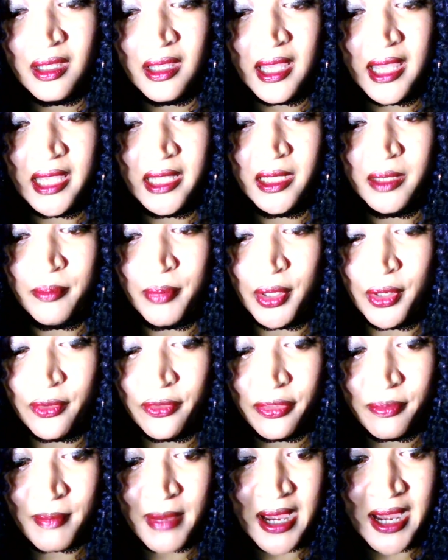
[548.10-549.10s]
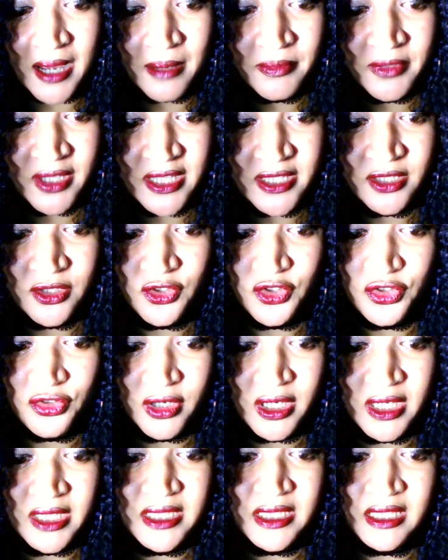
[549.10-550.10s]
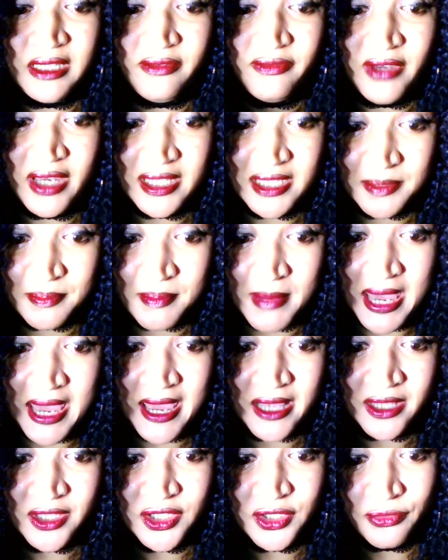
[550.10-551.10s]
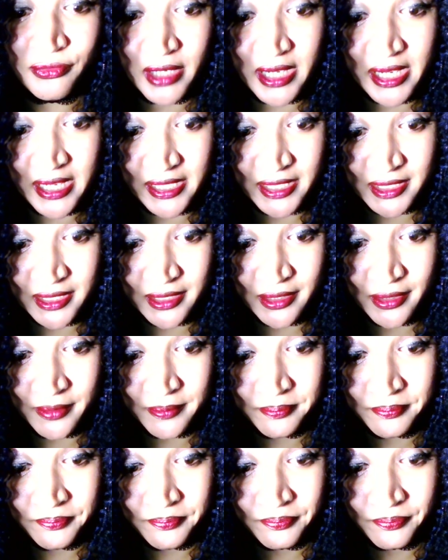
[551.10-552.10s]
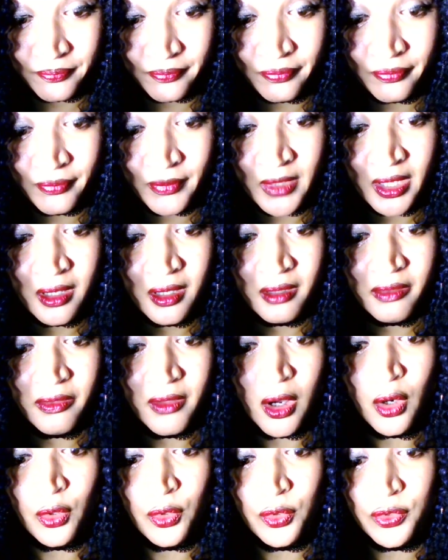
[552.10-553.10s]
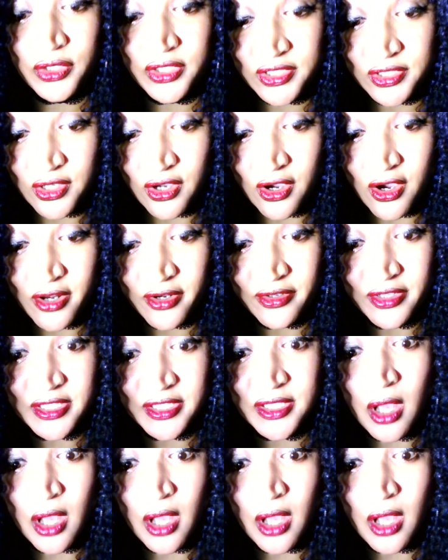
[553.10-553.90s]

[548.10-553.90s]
and the birth mom doesn't trust Yvette's man to raise him. The oldest daughter is